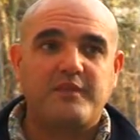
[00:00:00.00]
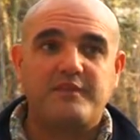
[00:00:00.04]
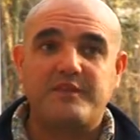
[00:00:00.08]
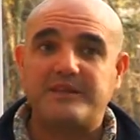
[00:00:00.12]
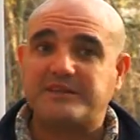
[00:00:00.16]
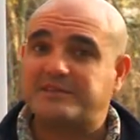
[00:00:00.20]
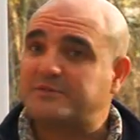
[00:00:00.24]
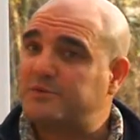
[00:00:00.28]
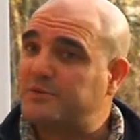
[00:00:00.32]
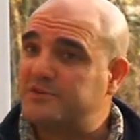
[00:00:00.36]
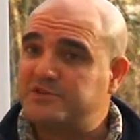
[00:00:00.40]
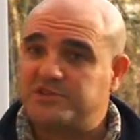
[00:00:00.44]

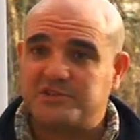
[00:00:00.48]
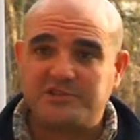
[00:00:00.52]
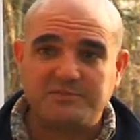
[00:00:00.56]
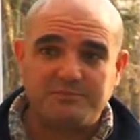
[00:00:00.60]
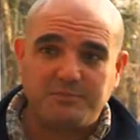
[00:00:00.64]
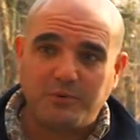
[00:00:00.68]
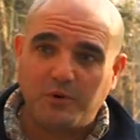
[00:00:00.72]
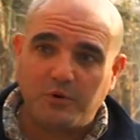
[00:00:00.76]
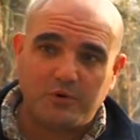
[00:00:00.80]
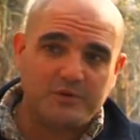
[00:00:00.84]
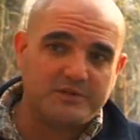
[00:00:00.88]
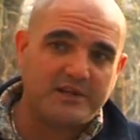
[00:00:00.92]
This one
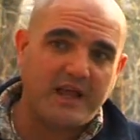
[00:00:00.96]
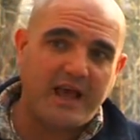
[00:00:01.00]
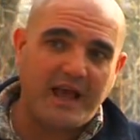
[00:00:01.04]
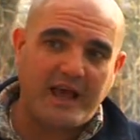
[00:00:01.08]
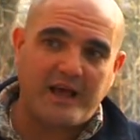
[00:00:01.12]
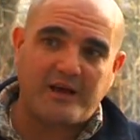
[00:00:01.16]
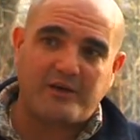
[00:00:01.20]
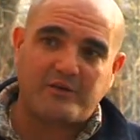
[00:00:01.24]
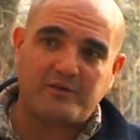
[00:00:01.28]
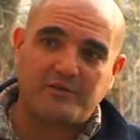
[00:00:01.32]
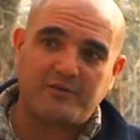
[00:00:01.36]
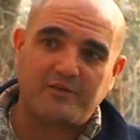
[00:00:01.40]
just bore
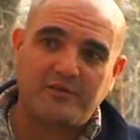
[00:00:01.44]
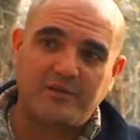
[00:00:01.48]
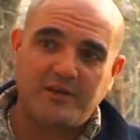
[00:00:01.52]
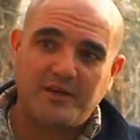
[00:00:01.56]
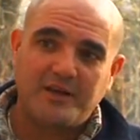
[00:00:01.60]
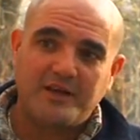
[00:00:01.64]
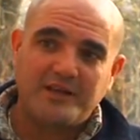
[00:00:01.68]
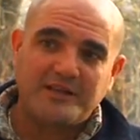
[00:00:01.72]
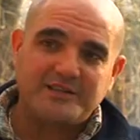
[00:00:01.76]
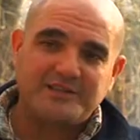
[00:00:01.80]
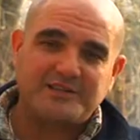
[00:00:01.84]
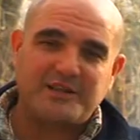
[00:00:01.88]
down.
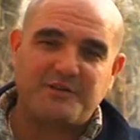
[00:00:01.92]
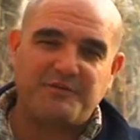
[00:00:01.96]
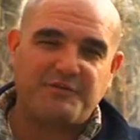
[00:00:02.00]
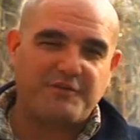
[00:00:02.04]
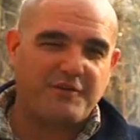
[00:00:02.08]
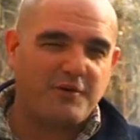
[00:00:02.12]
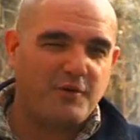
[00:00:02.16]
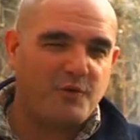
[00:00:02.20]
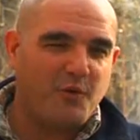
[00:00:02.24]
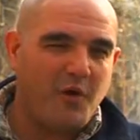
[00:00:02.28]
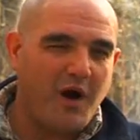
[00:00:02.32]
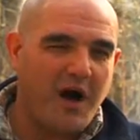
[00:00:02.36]
So
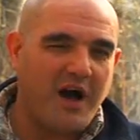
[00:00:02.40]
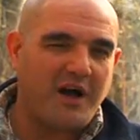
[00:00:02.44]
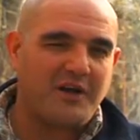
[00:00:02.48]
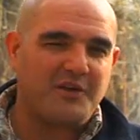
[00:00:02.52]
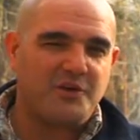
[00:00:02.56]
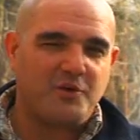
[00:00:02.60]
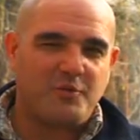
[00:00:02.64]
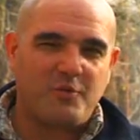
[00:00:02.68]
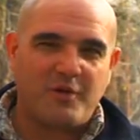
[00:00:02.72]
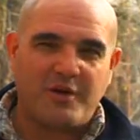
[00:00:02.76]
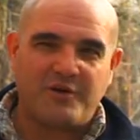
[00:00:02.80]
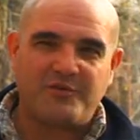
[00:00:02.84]
for a while
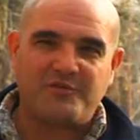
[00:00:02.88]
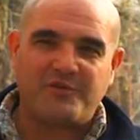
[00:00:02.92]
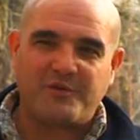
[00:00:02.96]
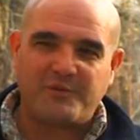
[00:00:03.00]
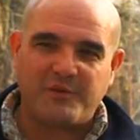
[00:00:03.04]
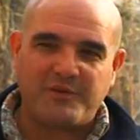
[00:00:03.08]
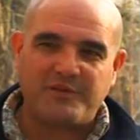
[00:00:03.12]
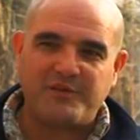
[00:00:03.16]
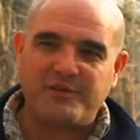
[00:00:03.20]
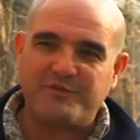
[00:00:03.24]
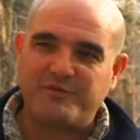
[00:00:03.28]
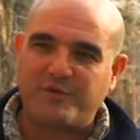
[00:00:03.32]
you're wondering
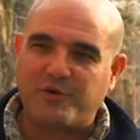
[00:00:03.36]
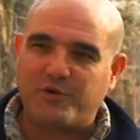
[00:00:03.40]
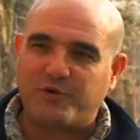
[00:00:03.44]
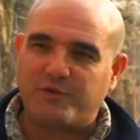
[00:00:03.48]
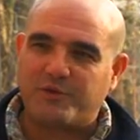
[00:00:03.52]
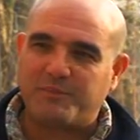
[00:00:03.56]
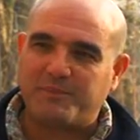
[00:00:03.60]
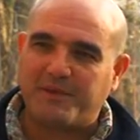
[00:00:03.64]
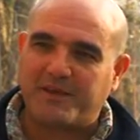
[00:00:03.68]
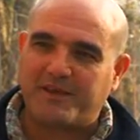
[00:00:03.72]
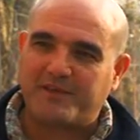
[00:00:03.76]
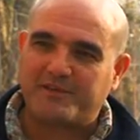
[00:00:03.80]
whether you've caught
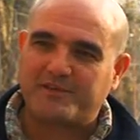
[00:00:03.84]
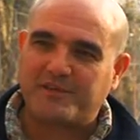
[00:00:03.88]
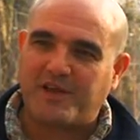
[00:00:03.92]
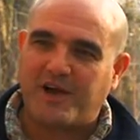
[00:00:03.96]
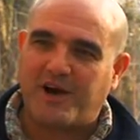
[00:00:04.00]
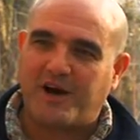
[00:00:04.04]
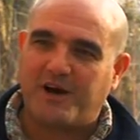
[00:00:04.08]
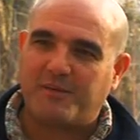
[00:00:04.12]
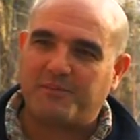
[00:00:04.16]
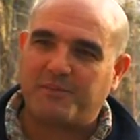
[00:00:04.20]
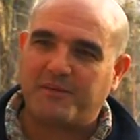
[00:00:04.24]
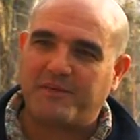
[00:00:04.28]
the biggest
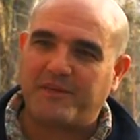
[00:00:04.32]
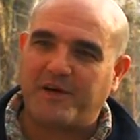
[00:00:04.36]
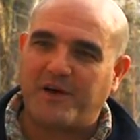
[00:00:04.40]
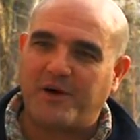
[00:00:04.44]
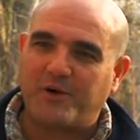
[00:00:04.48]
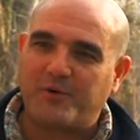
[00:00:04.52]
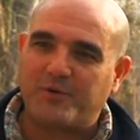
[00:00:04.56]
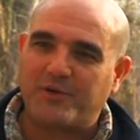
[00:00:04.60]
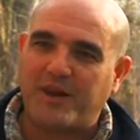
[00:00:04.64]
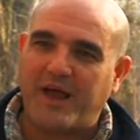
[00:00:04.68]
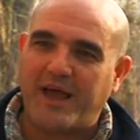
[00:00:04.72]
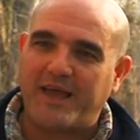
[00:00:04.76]
carp in the
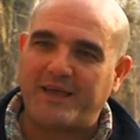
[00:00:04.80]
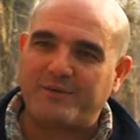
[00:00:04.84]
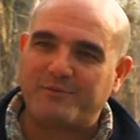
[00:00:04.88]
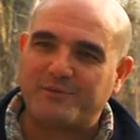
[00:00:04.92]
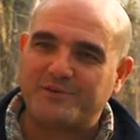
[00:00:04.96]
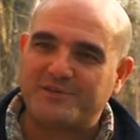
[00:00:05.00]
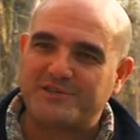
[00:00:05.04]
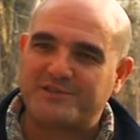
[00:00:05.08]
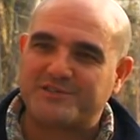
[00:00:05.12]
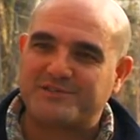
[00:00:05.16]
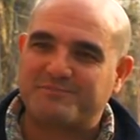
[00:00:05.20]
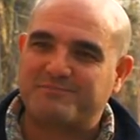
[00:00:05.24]
whole lake,
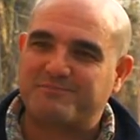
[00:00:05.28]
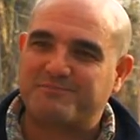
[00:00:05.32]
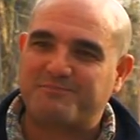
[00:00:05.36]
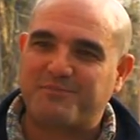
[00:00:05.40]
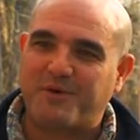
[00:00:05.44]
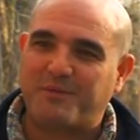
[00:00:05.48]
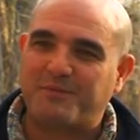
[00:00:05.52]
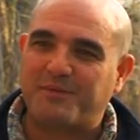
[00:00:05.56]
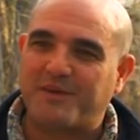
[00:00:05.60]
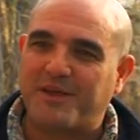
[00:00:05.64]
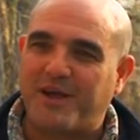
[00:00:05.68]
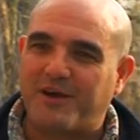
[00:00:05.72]
which is
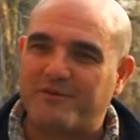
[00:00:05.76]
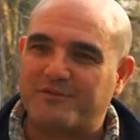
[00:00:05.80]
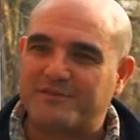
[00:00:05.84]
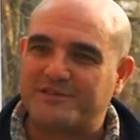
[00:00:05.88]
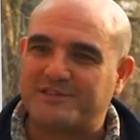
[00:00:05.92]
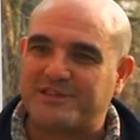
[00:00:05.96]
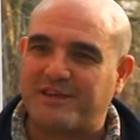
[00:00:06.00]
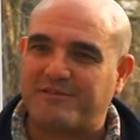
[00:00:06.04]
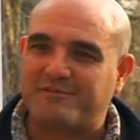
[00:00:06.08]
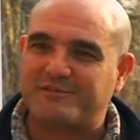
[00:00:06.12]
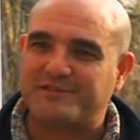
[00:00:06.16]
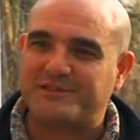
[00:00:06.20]
probably over
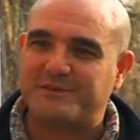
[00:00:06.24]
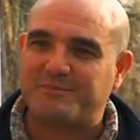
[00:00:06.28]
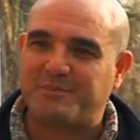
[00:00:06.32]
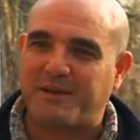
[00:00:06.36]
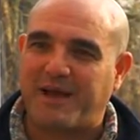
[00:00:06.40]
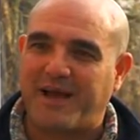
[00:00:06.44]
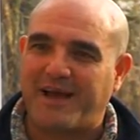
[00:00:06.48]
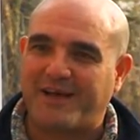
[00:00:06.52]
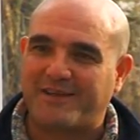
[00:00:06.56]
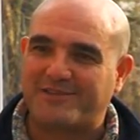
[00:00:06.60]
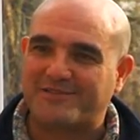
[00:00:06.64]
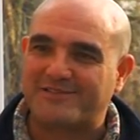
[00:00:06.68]
70
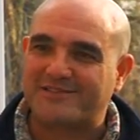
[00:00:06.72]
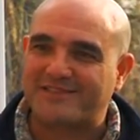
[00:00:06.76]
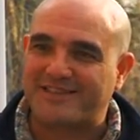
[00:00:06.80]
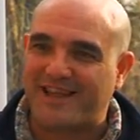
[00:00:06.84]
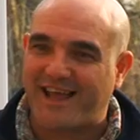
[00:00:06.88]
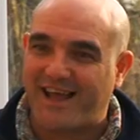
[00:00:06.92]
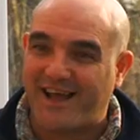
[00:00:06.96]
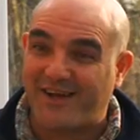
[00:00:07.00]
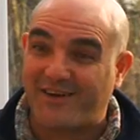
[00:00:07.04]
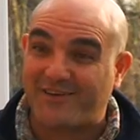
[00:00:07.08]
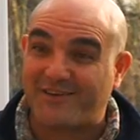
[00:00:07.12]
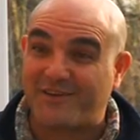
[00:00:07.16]
pounds
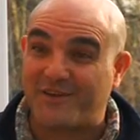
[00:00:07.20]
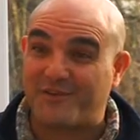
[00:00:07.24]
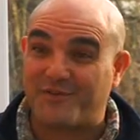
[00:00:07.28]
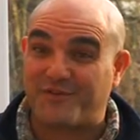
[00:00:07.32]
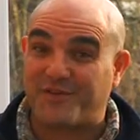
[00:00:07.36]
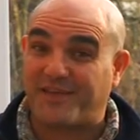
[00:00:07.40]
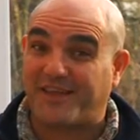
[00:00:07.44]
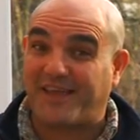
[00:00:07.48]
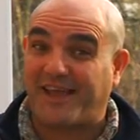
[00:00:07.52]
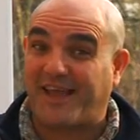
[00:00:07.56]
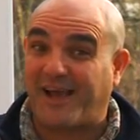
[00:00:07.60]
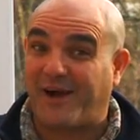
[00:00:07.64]
now, and you're
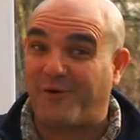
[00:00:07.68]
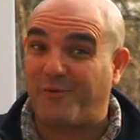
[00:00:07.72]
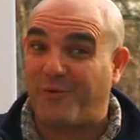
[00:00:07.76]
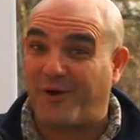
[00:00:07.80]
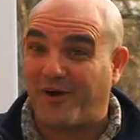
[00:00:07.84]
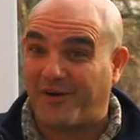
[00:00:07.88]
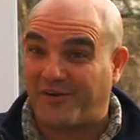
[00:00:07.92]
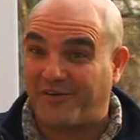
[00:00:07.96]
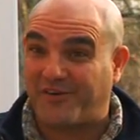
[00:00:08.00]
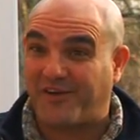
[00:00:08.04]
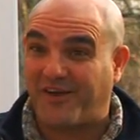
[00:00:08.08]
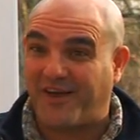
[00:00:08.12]
thinking, I
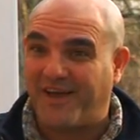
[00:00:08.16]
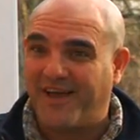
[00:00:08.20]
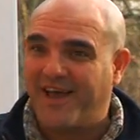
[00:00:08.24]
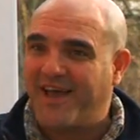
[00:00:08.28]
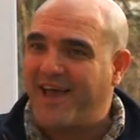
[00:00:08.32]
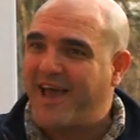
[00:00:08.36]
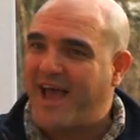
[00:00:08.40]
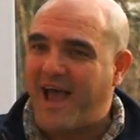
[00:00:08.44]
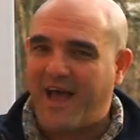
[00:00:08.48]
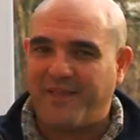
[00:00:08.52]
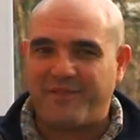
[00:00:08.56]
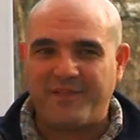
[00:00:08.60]
wonder.
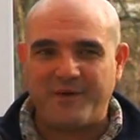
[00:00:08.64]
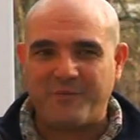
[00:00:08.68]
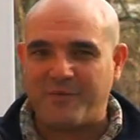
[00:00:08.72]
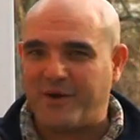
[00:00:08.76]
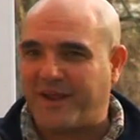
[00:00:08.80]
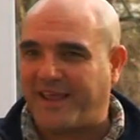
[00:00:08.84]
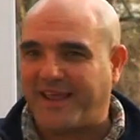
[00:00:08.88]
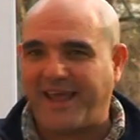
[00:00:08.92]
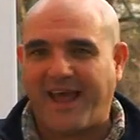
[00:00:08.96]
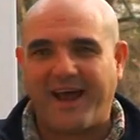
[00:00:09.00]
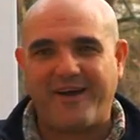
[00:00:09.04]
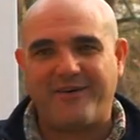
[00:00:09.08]
And then
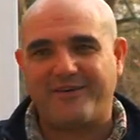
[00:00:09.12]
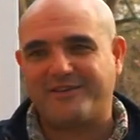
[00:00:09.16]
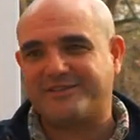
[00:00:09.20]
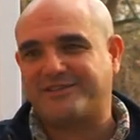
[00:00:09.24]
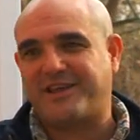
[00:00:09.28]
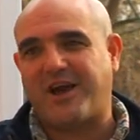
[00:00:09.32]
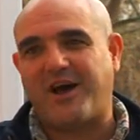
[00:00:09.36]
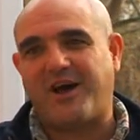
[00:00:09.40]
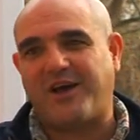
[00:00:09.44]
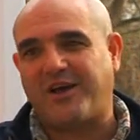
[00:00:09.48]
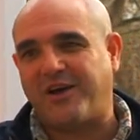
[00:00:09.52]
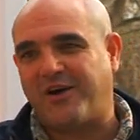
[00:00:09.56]
when it carries
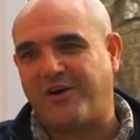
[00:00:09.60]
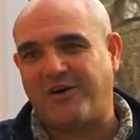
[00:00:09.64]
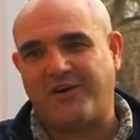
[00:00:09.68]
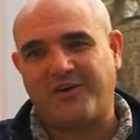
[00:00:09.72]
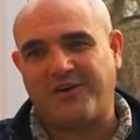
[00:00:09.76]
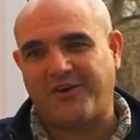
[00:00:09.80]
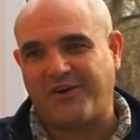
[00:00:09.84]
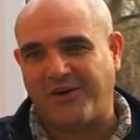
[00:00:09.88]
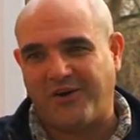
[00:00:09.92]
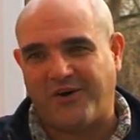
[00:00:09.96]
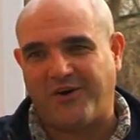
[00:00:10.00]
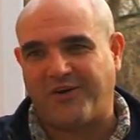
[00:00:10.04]
going
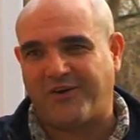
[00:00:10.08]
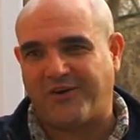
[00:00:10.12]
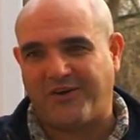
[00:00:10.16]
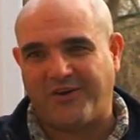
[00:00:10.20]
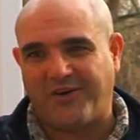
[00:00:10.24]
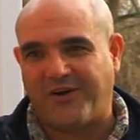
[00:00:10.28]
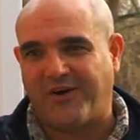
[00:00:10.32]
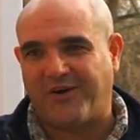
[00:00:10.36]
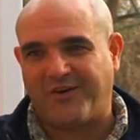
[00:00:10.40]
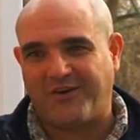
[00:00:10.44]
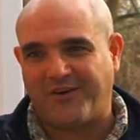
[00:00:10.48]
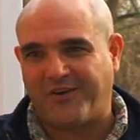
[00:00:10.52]
on and on
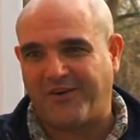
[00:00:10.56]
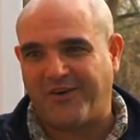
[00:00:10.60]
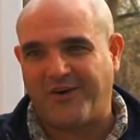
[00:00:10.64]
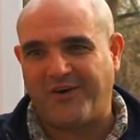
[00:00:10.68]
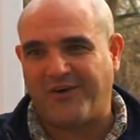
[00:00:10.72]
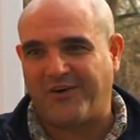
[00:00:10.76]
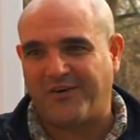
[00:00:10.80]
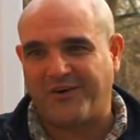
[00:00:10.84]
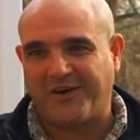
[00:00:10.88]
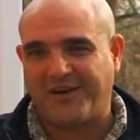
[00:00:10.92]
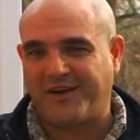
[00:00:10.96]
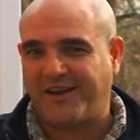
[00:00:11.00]
and on and
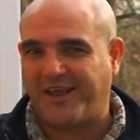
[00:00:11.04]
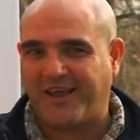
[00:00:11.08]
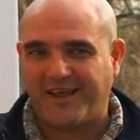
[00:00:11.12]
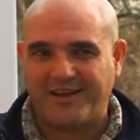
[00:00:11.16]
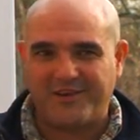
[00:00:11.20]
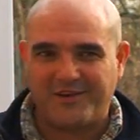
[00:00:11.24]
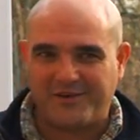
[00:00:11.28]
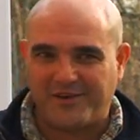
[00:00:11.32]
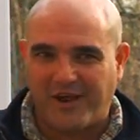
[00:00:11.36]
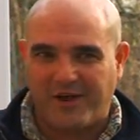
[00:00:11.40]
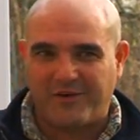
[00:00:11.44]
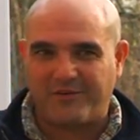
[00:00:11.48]
on,
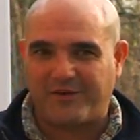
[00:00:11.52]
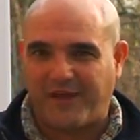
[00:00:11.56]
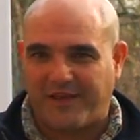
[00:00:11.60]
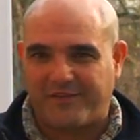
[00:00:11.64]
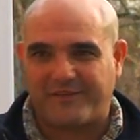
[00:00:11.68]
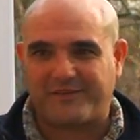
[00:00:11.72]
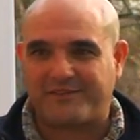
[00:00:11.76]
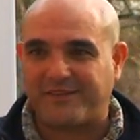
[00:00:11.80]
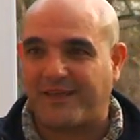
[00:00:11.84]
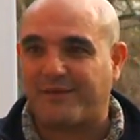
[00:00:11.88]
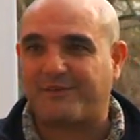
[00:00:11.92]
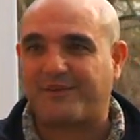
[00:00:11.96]
and you don't
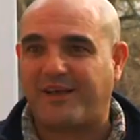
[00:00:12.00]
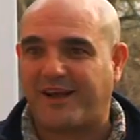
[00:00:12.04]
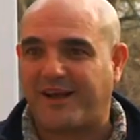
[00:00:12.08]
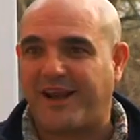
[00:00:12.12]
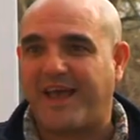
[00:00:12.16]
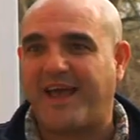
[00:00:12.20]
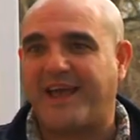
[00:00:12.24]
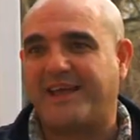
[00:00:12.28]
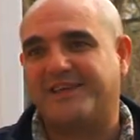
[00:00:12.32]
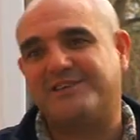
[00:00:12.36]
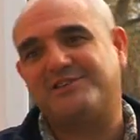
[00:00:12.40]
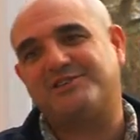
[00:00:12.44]
get the same kind
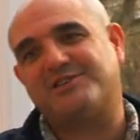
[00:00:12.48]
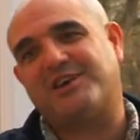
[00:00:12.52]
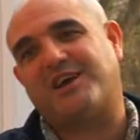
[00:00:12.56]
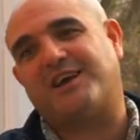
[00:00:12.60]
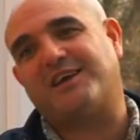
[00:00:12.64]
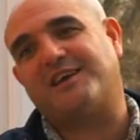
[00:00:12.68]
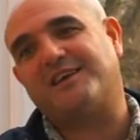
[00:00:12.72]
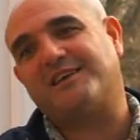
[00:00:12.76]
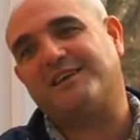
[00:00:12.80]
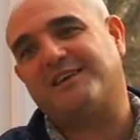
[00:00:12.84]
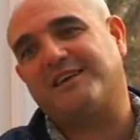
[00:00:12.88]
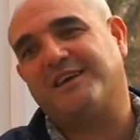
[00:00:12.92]
of head
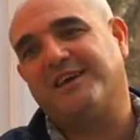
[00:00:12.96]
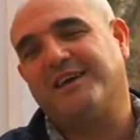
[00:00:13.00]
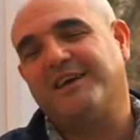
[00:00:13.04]
shake,